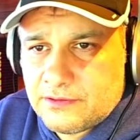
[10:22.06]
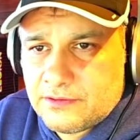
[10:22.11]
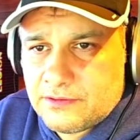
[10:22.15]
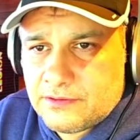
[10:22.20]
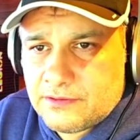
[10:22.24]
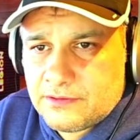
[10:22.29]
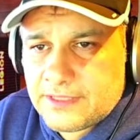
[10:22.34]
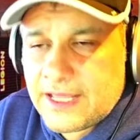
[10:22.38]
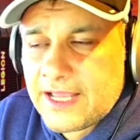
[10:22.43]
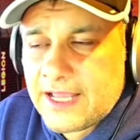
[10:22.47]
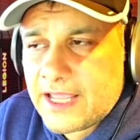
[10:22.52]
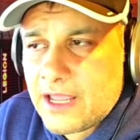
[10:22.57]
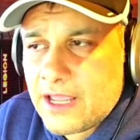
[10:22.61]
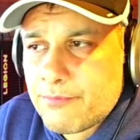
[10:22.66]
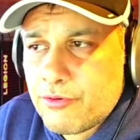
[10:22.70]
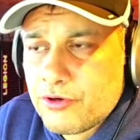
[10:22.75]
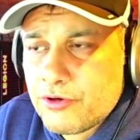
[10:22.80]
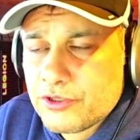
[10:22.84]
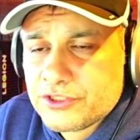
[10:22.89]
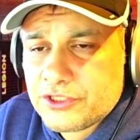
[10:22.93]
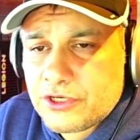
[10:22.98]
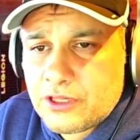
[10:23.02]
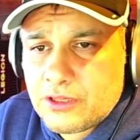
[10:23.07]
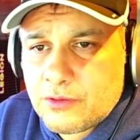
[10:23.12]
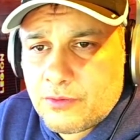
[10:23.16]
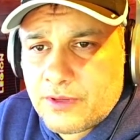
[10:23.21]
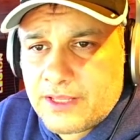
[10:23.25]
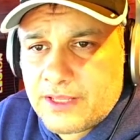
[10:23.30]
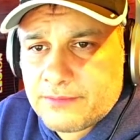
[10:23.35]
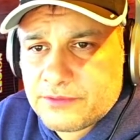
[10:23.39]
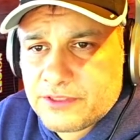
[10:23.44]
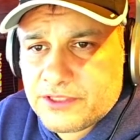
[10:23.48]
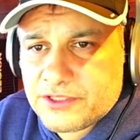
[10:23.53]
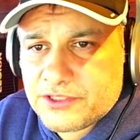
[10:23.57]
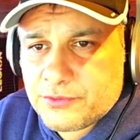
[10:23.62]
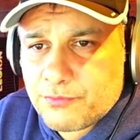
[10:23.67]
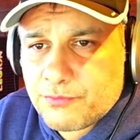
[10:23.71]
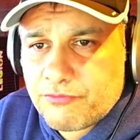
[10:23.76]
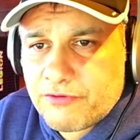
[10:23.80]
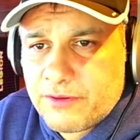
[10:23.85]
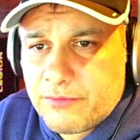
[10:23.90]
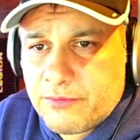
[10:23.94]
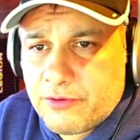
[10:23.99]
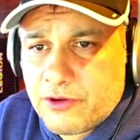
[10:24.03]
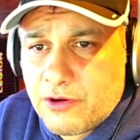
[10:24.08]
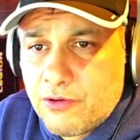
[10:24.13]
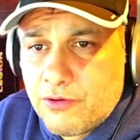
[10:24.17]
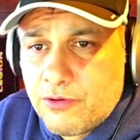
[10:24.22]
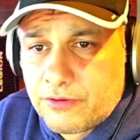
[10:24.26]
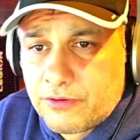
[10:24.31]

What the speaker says: that got pushed all the way up to the Supreme Court.